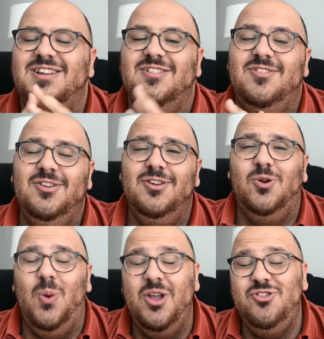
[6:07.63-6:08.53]
It's a
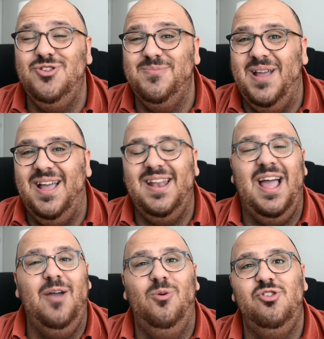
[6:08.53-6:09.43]
good question, man.
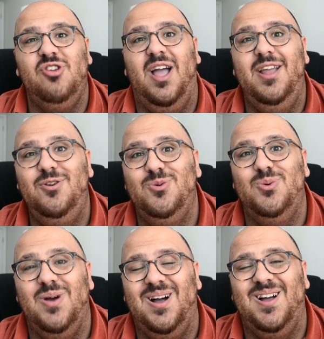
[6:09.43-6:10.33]
I wish I
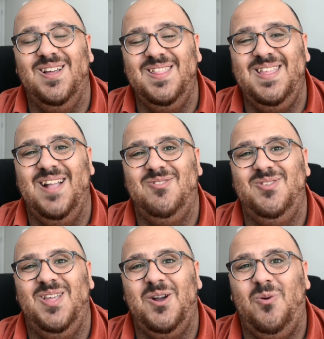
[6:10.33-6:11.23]
knew the answer
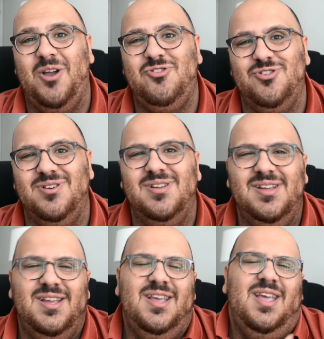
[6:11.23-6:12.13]
to that question.
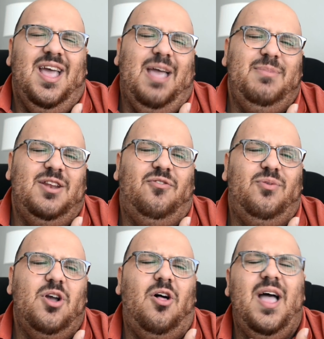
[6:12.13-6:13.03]
I mean, if
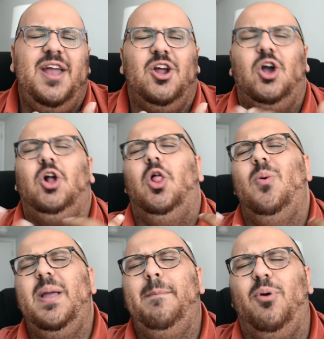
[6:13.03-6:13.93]
we all had a
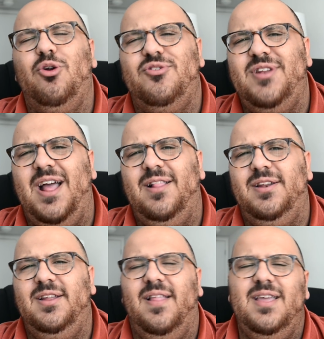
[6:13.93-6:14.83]
glowing
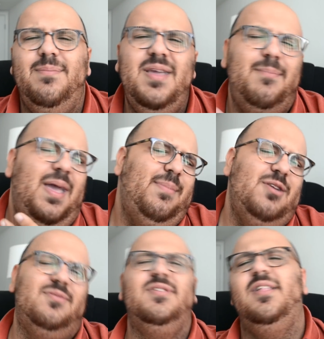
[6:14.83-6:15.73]
personality like me, maybe
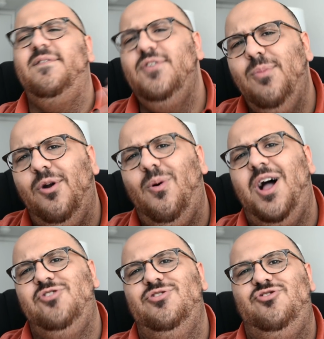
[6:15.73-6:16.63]
you'd sell a few more
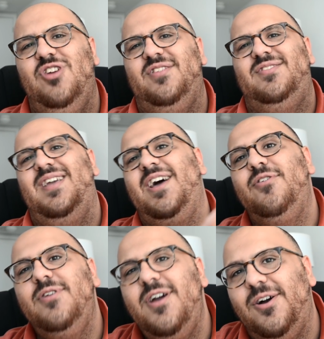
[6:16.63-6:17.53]
watches, Jesse. I
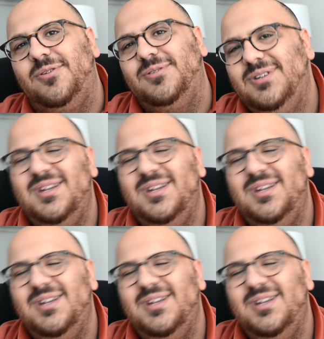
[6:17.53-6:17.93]
don't know.